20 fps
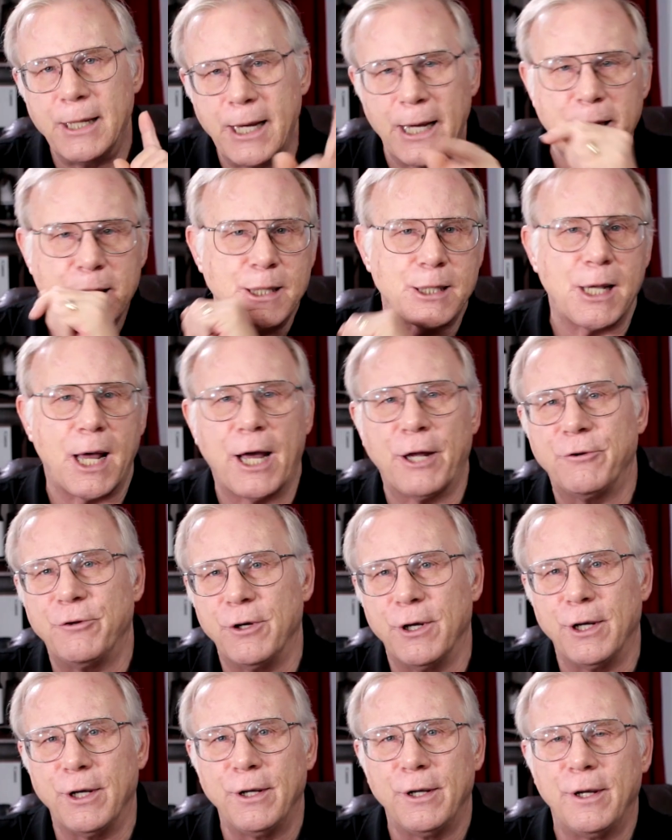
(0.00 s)
Yes,
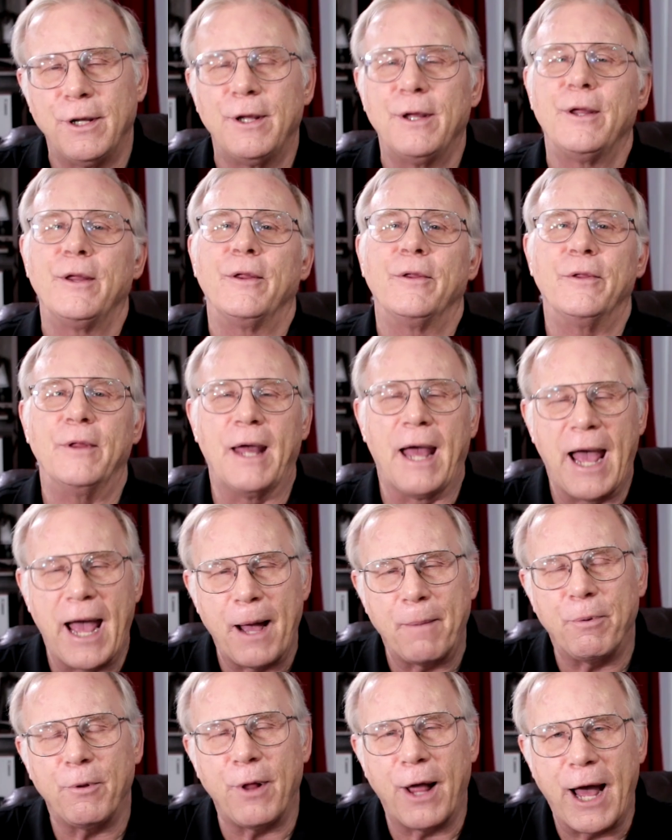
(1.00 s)
Satya, the
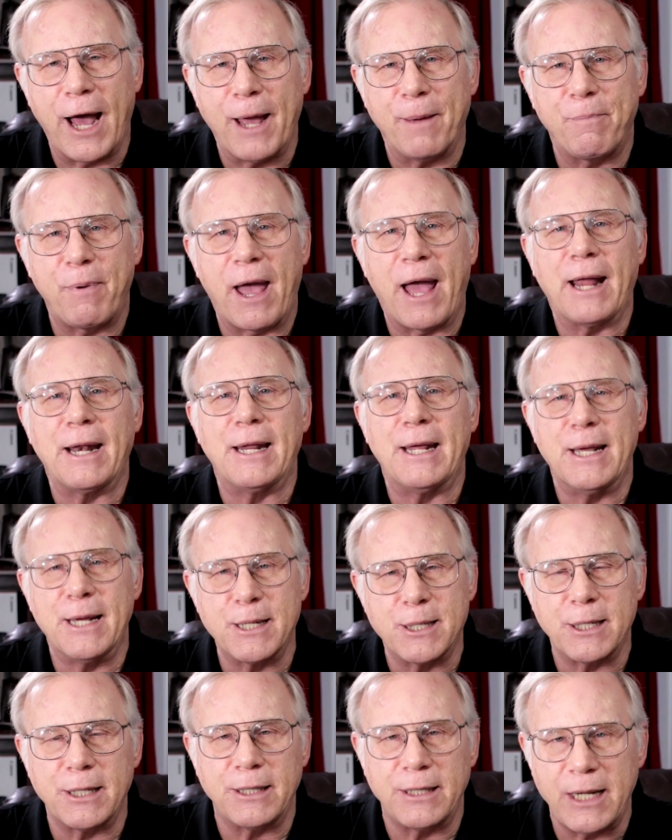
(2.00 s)
Apple iPad
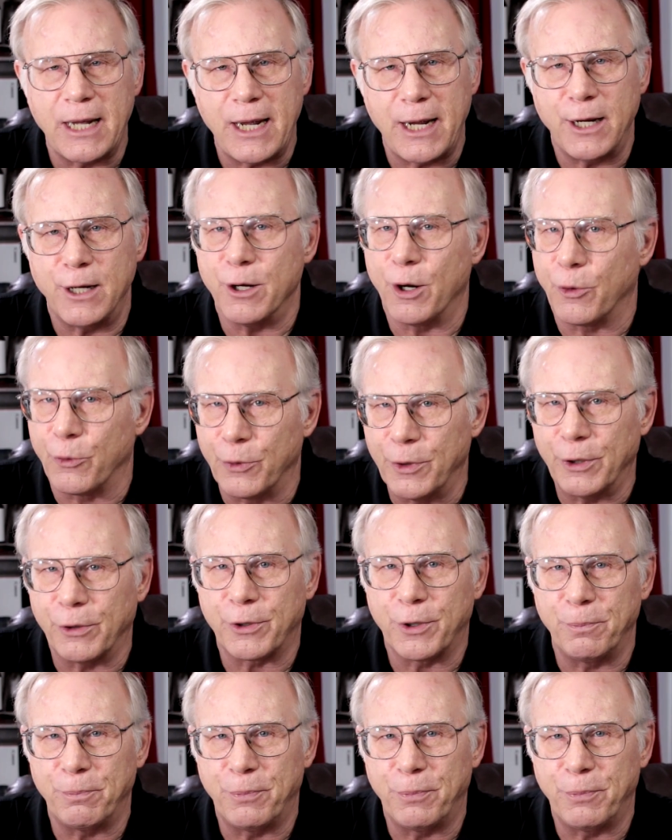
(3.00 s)
is indeed a real